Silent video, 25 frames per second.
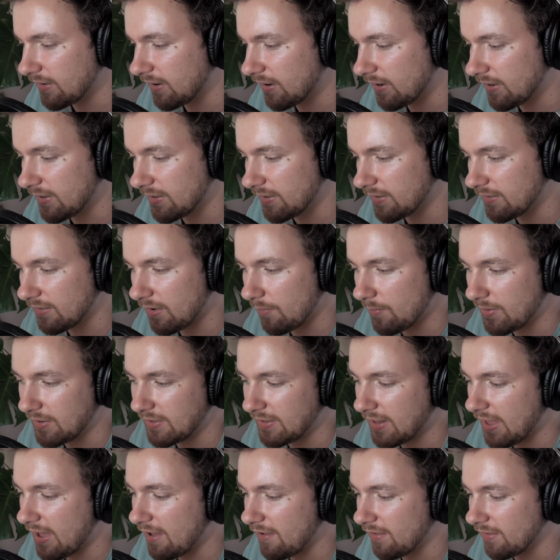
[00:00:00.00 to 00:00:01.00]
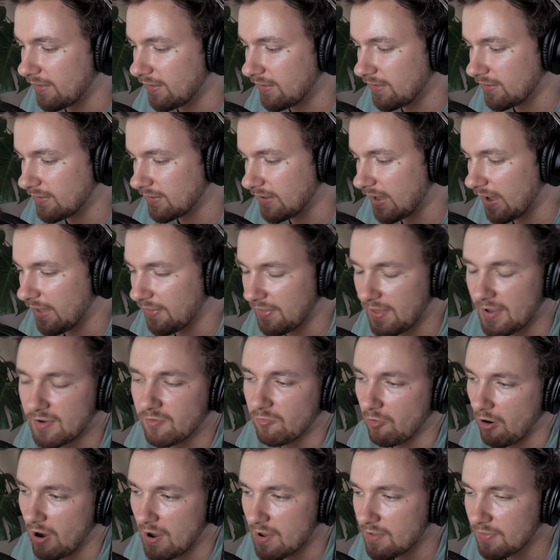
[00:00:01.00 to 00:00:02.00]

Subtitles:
I mean, they're great.